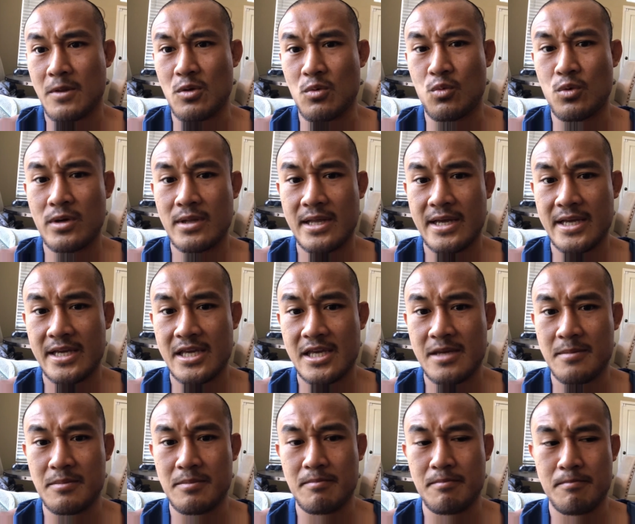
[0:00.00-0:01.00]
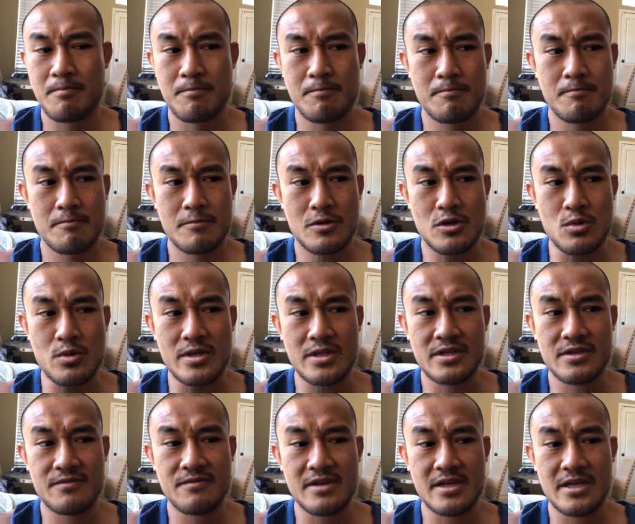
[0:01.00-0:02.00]
Will I keep doing
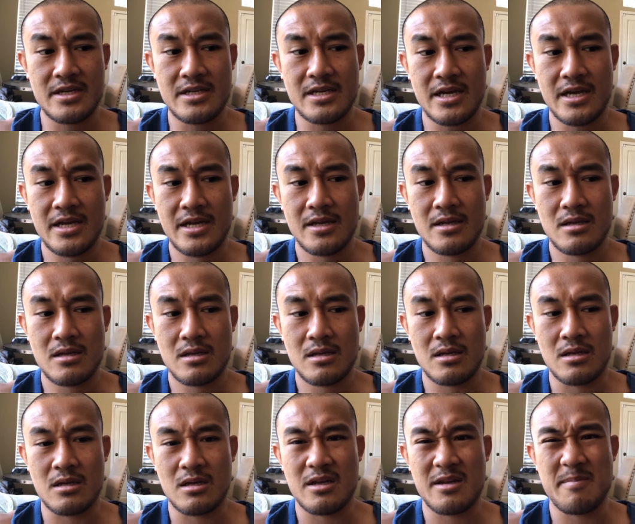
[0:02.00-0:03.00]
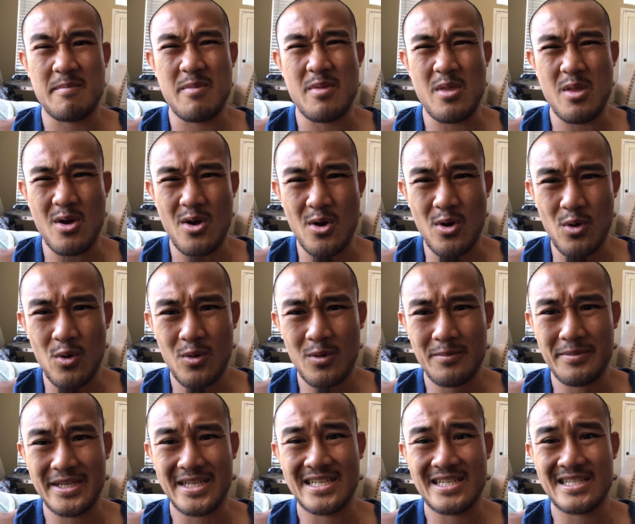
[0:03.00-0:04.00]
this vegan diet? Um, no,
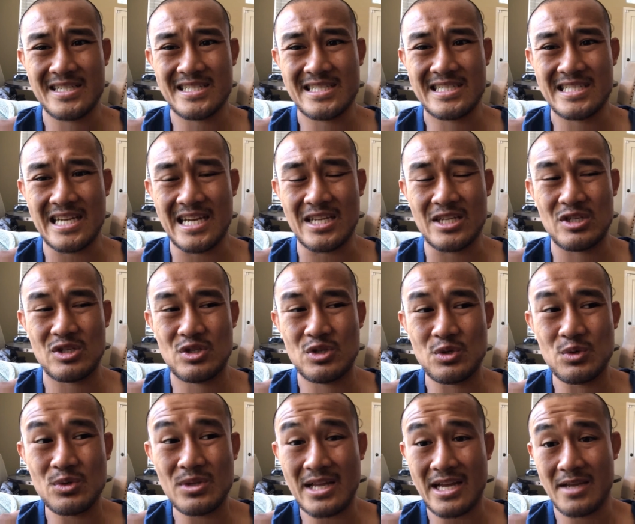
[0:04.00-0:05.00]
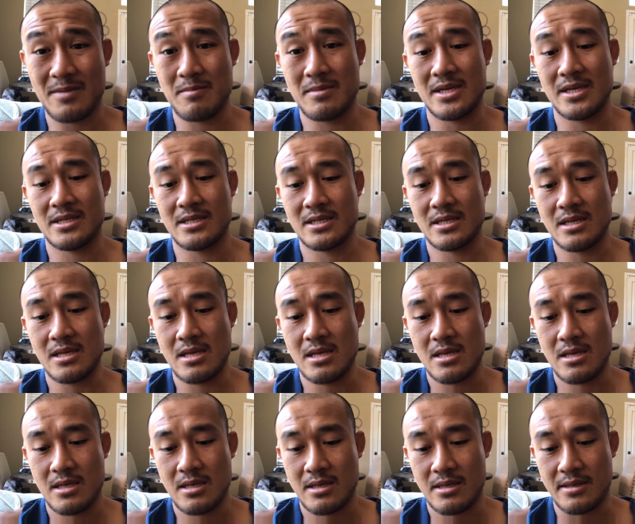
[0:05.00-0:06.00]
because I do like meat.
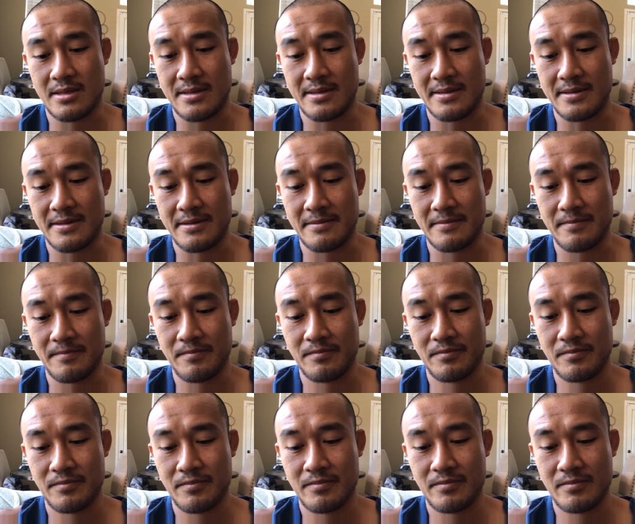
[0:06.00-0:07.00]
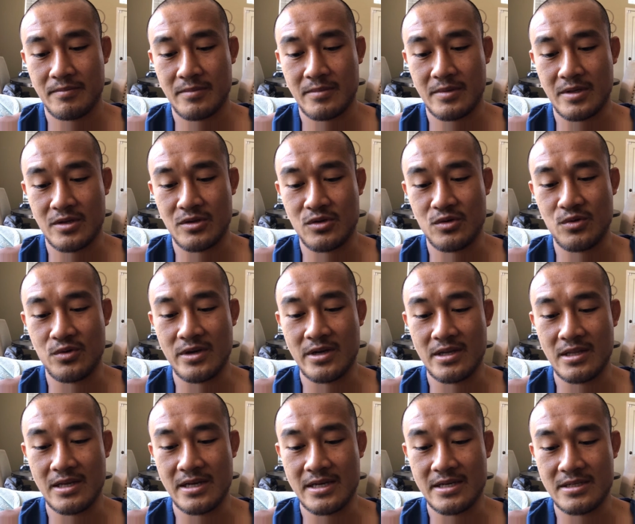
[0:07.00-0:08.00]
Um, I do
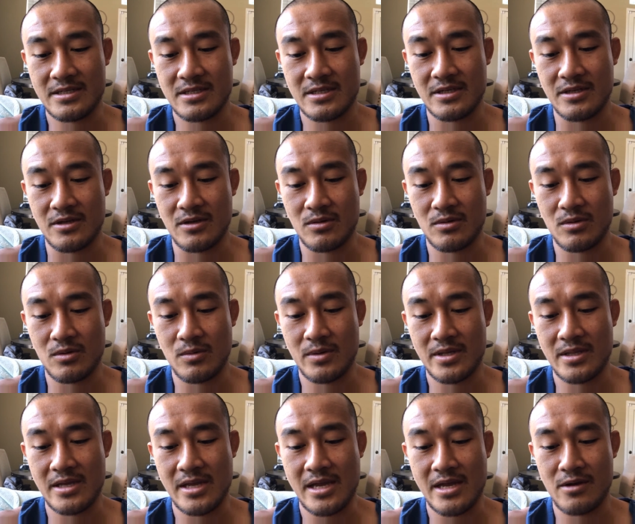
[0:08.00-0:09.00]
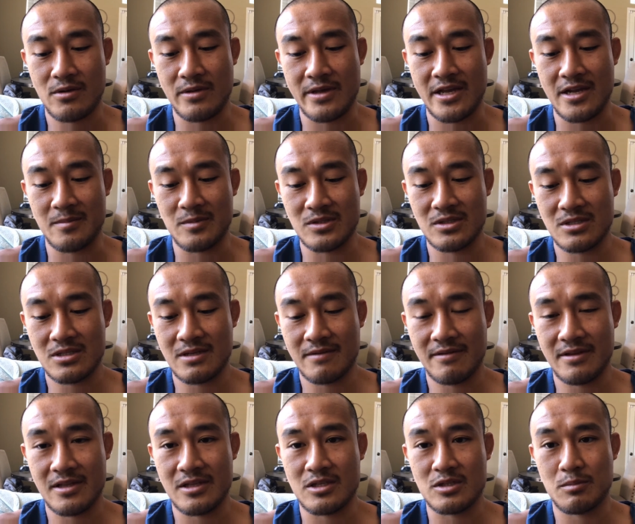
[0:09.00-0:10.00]
realize, you know, the way they handle animals and stuff
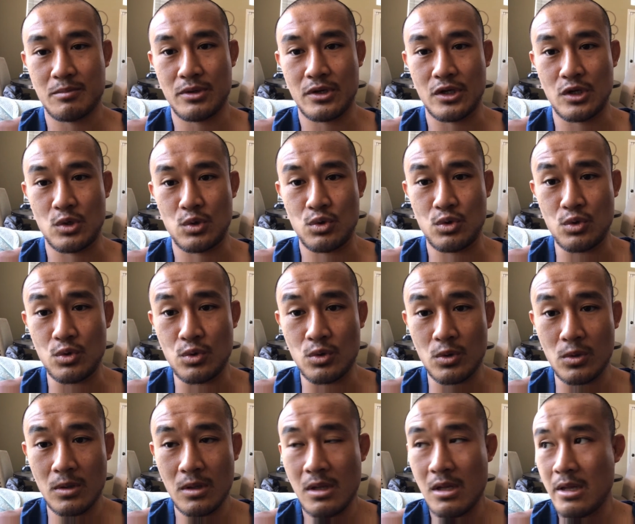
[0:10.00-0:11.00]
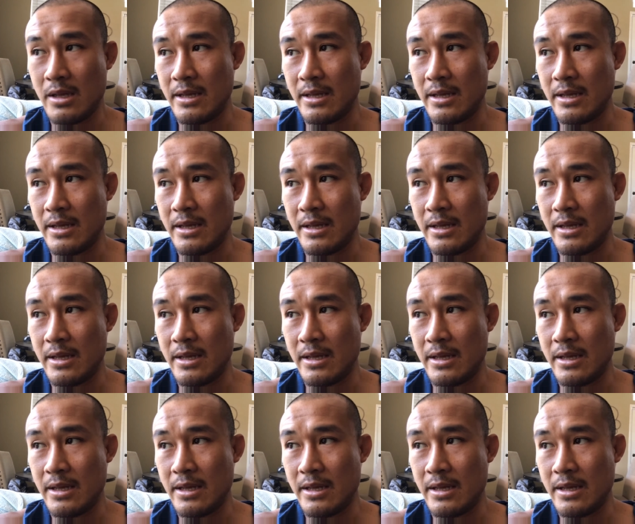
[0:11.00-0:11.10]
like that is pretty cruel.